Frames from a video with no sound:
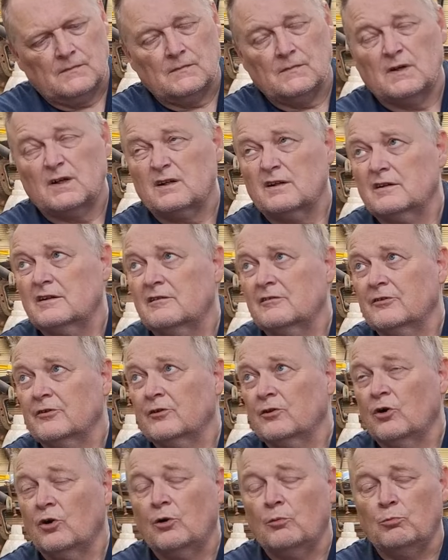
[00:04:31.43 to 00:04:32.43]
I can hear an
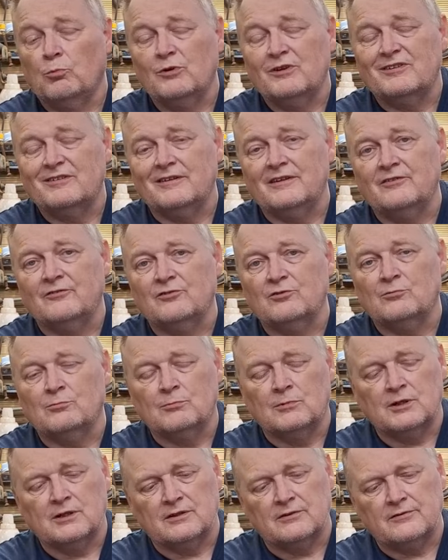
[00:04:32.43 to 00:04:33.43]
alarm whistling
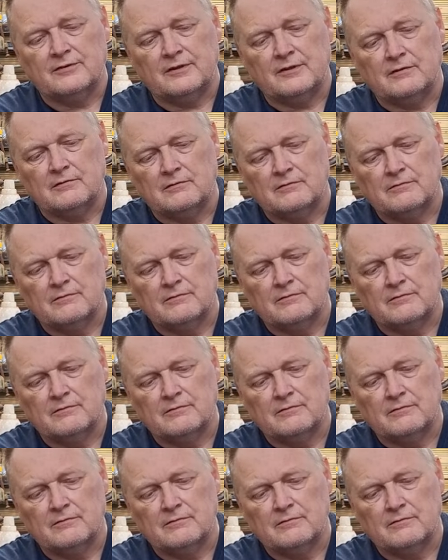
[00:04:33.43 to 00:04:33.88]
somewhere, so